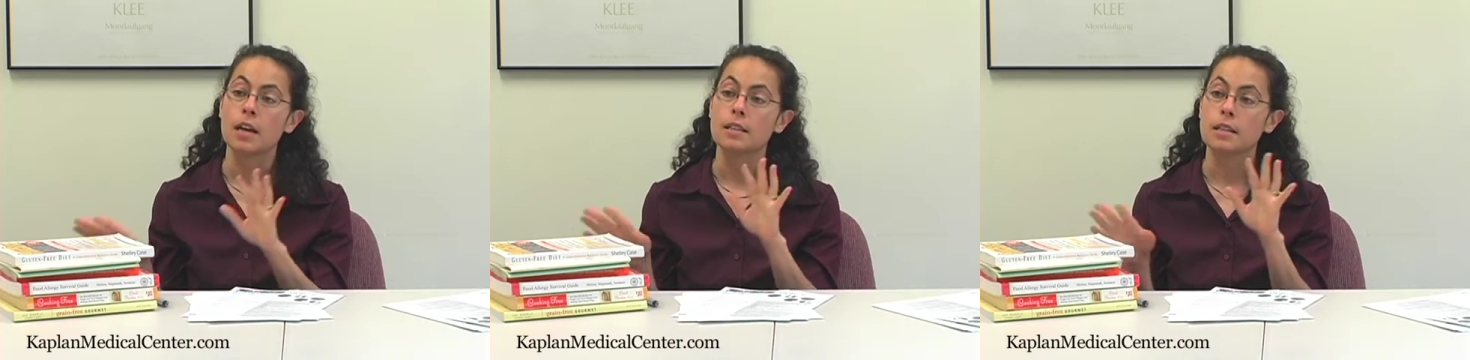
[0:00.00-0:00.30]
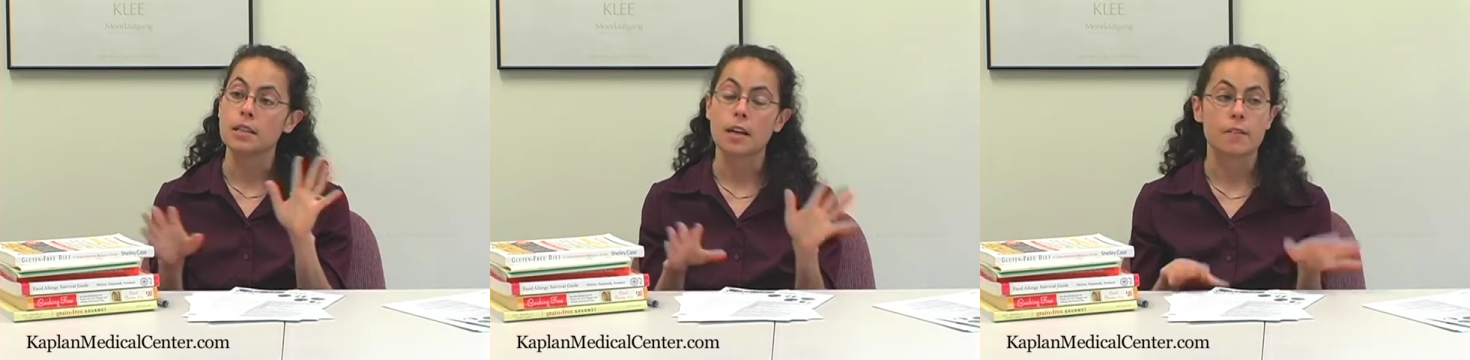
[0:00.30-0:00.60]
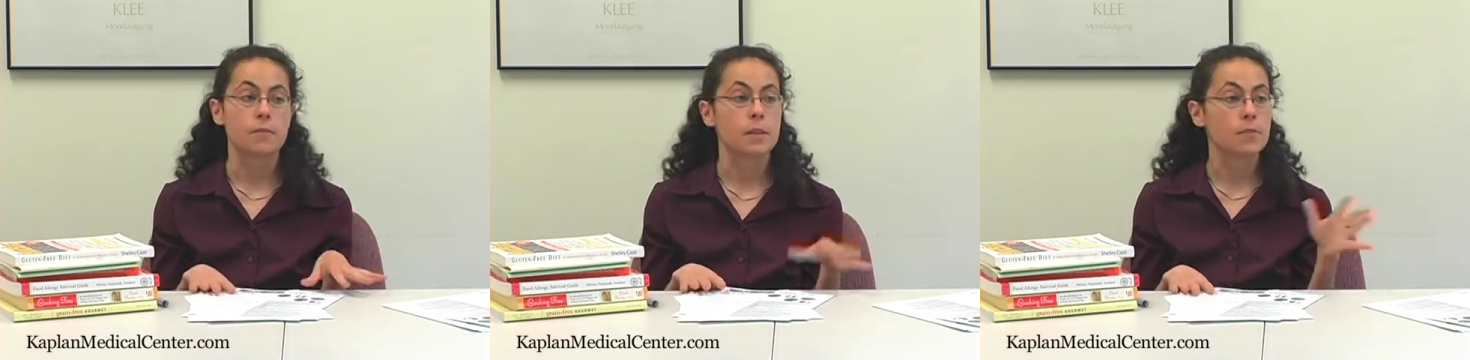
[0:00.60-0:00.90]
And then the
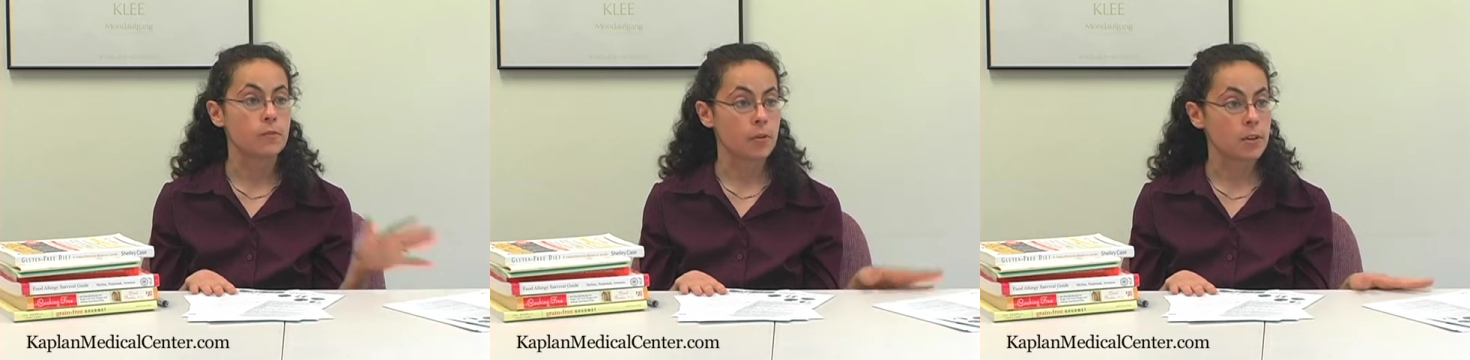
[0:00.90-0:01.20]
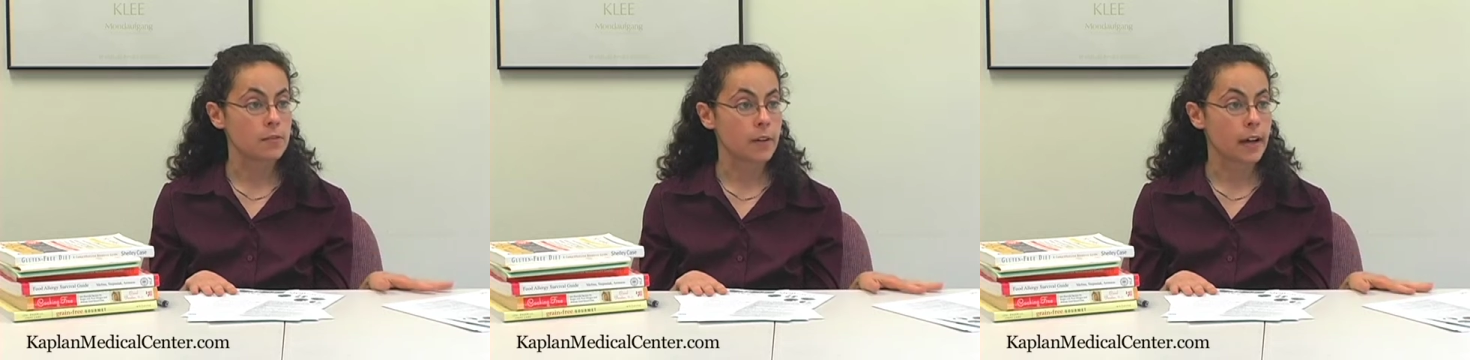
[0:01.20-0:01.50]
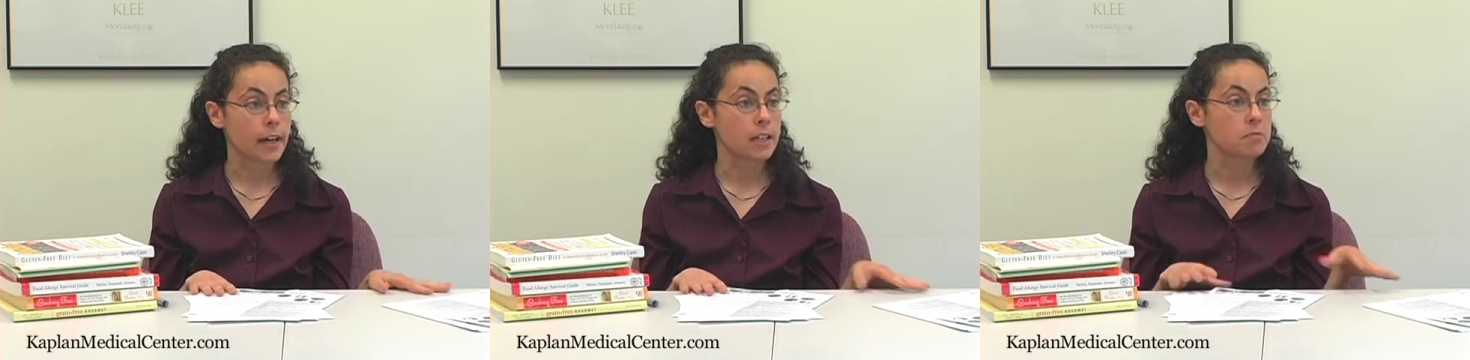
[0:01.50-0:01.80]
government
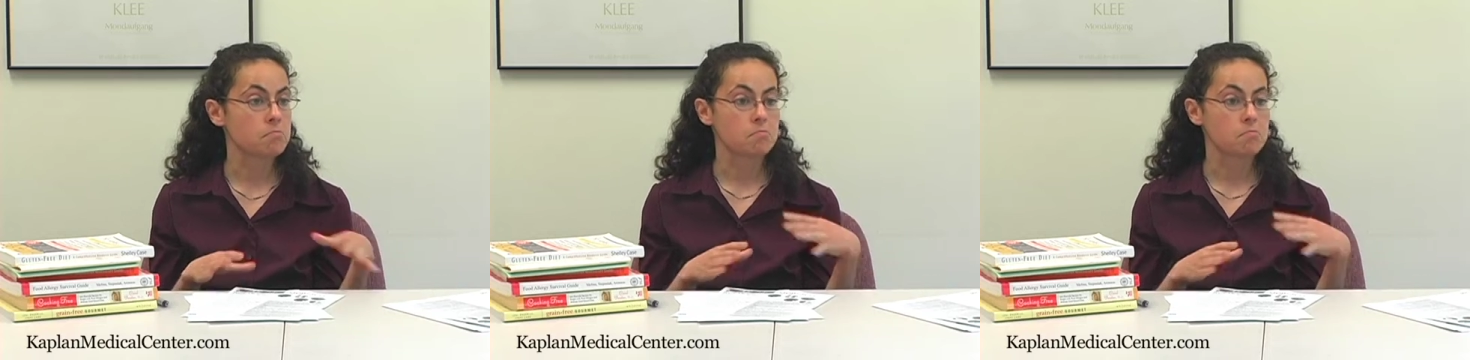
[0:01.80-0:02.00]
fortified